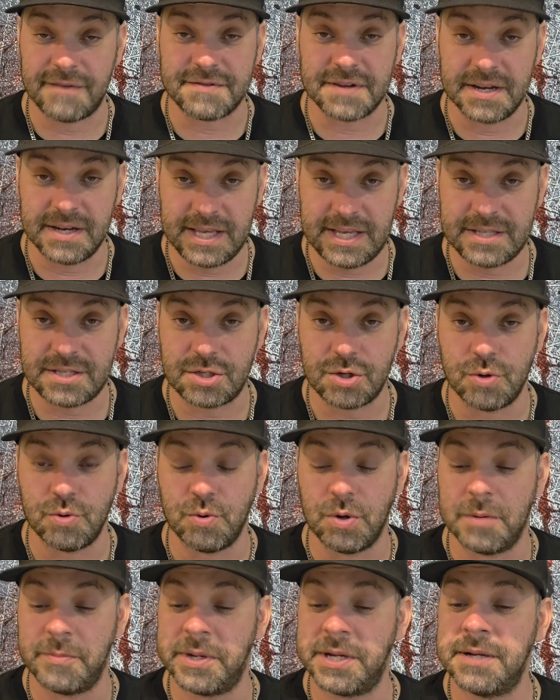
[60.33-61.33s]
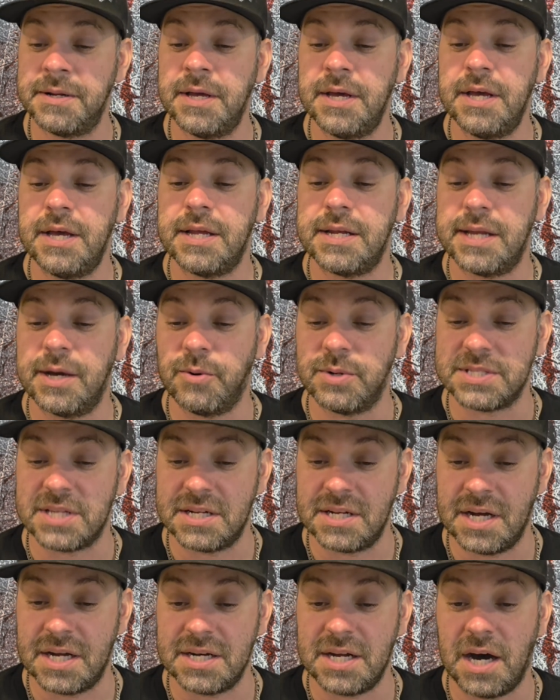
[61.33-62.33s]
after these two women, there was
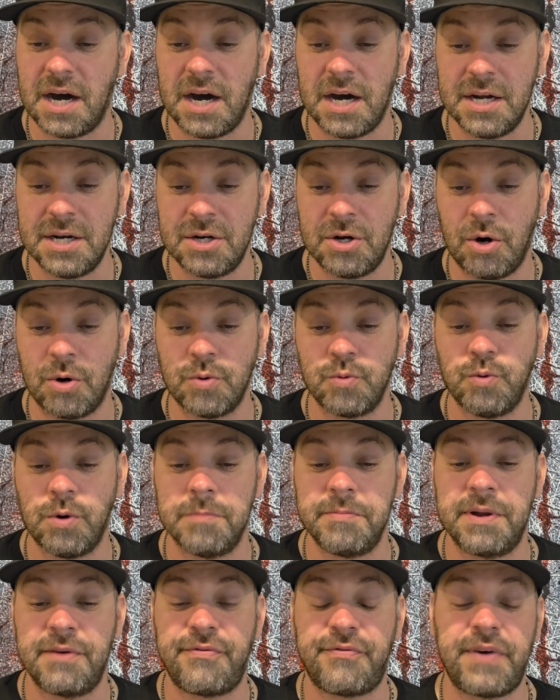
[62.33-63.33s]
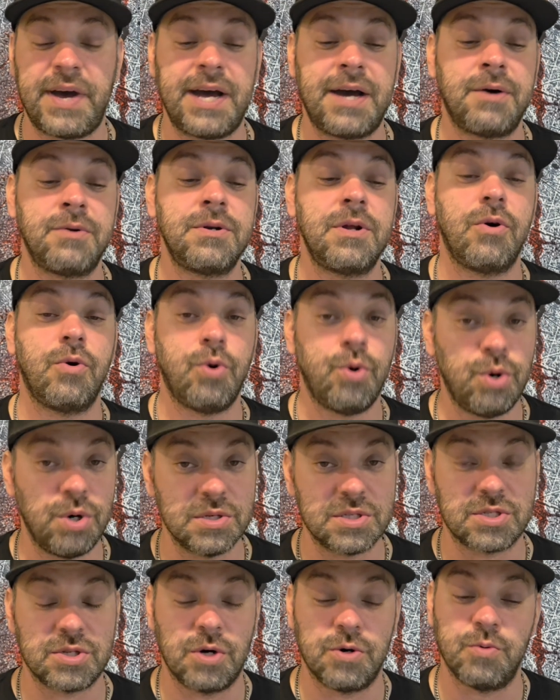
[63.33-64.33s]
another unknown woman found,
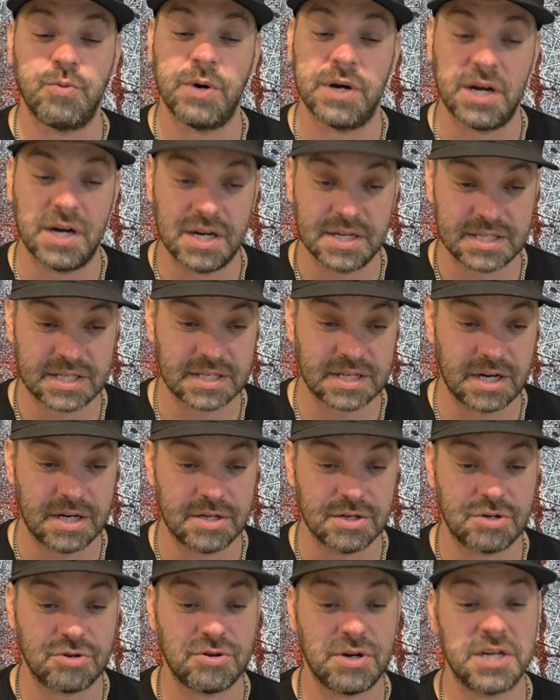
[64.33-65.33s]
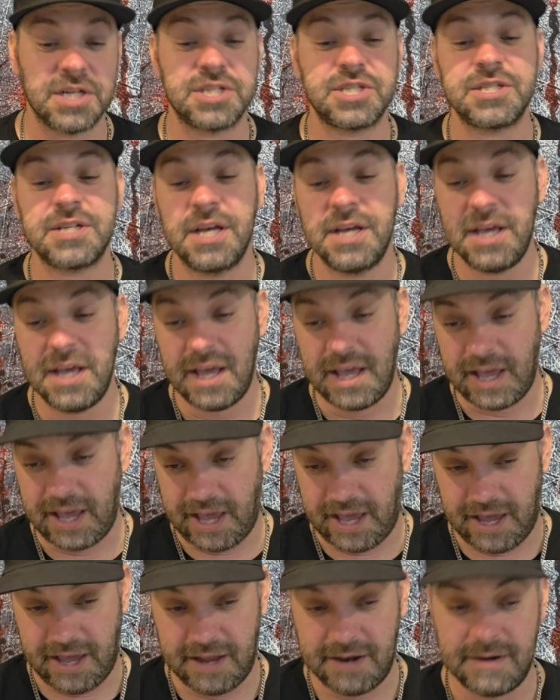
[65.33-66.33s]
also with her skull crushed
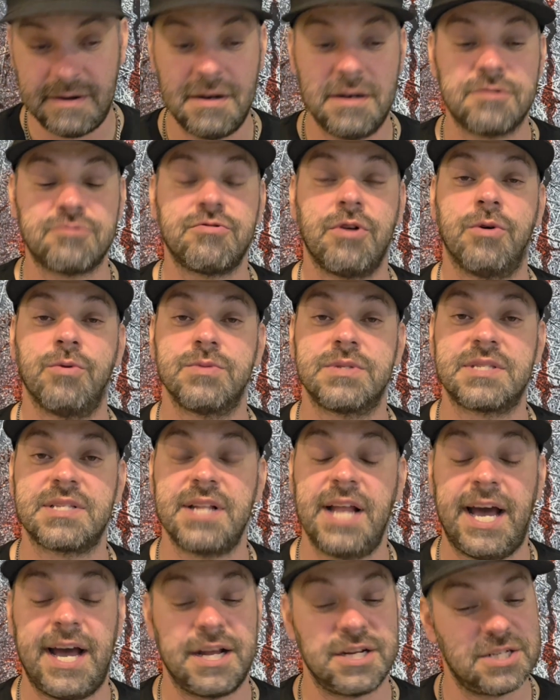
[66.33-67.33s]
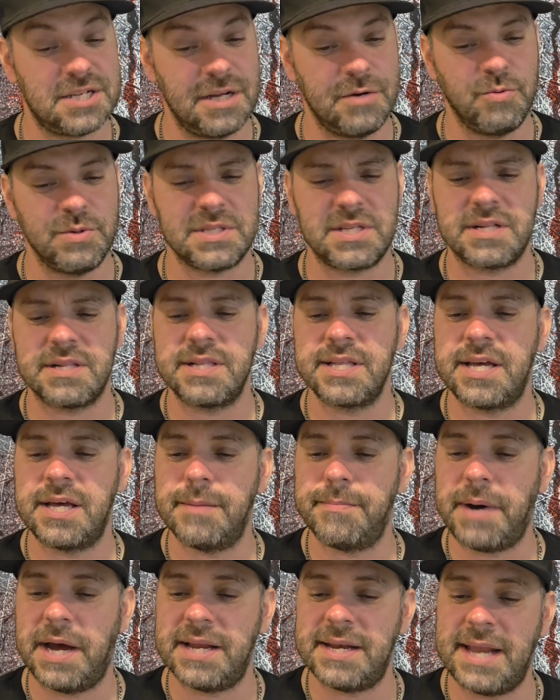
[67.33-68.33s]
and throat slashed. It was
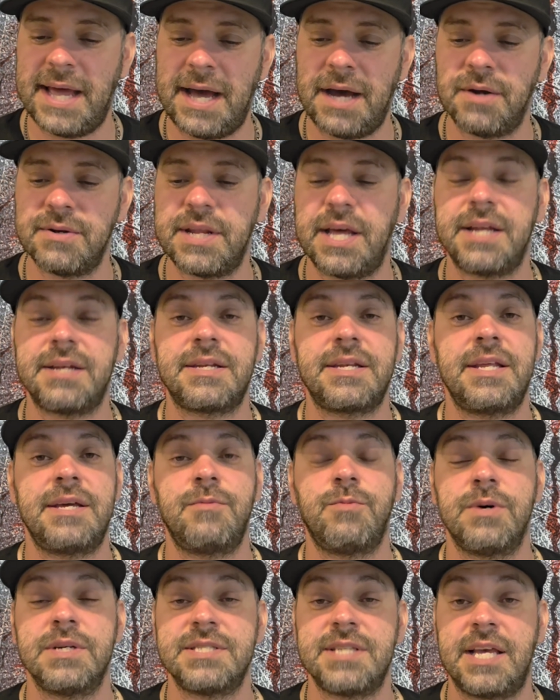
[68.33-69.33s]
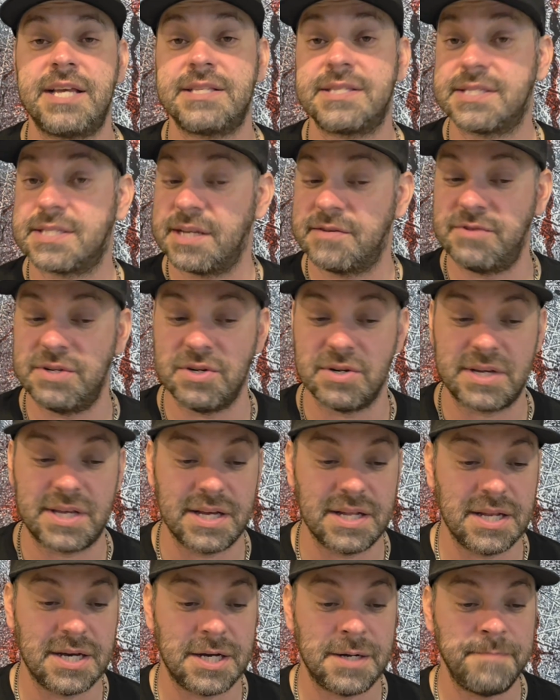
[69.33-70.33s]
clear by now that there was a serial
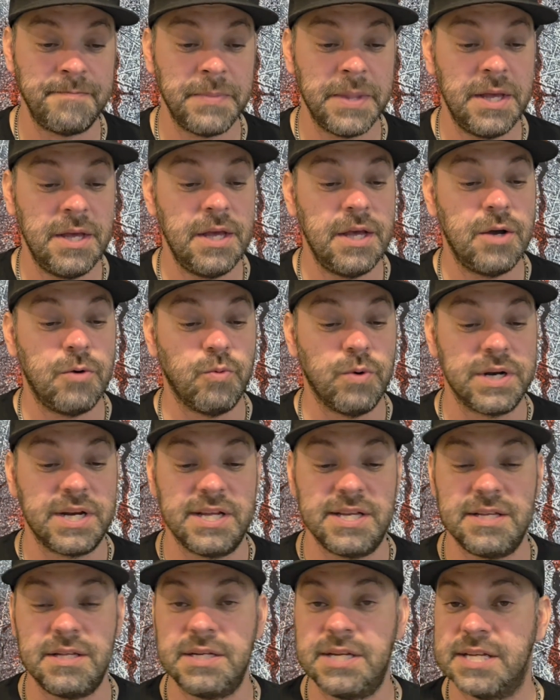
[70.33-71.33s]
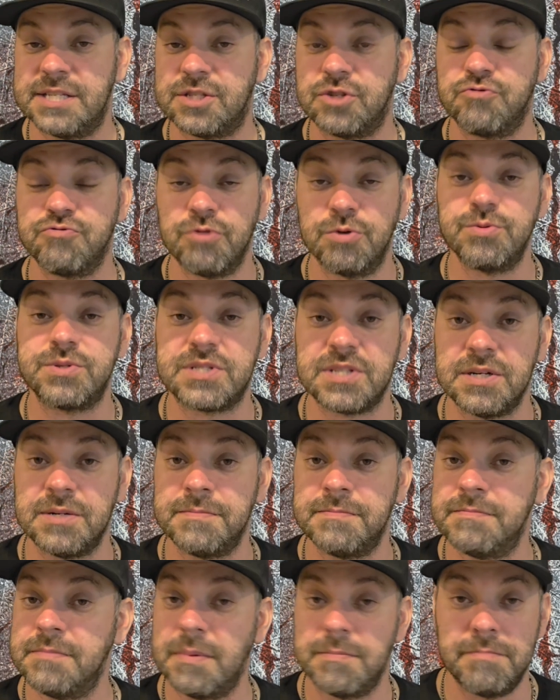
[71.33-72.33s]
killer with this
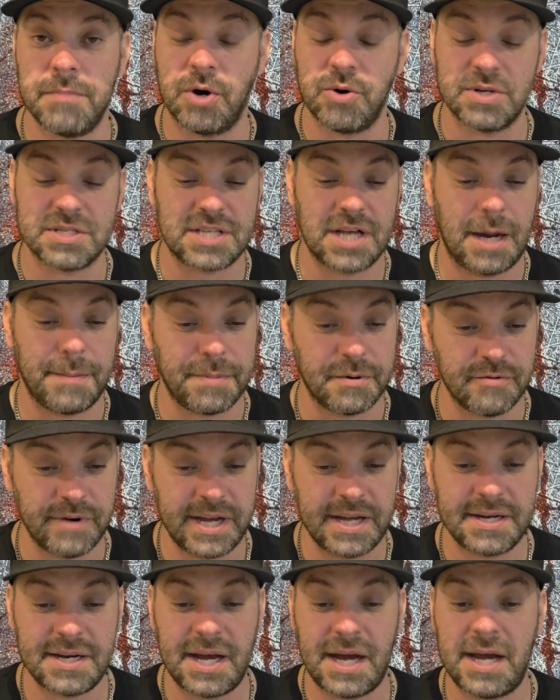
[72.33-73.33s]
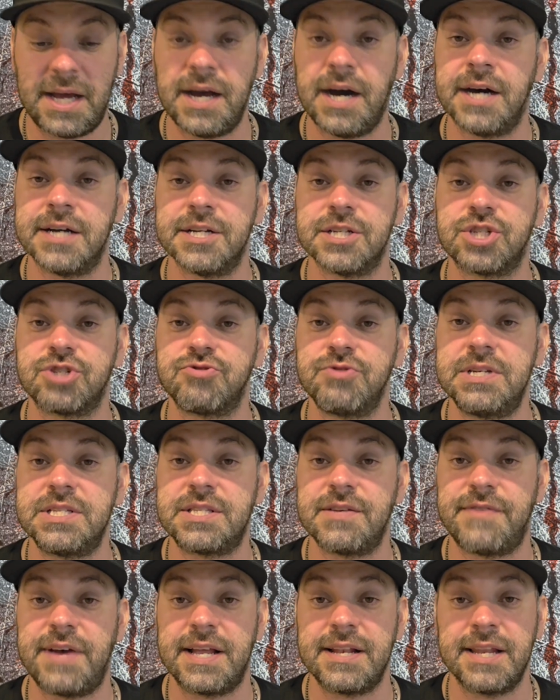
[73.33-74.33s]
gruesome modus operandi on the
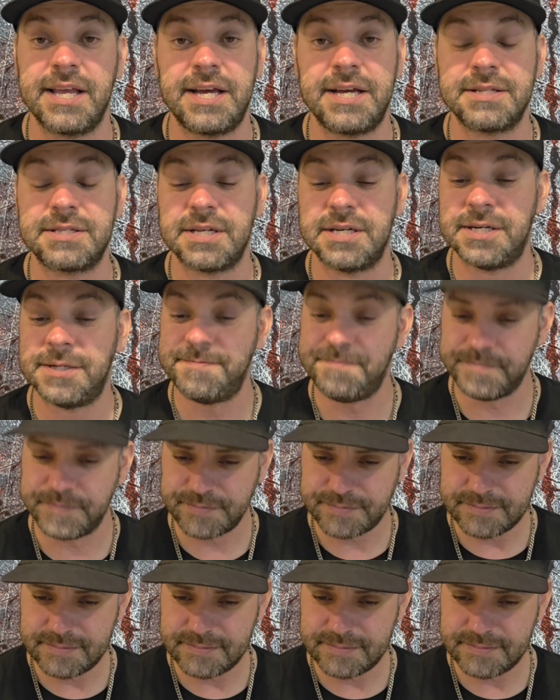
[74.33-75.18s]
streets of Atlanta,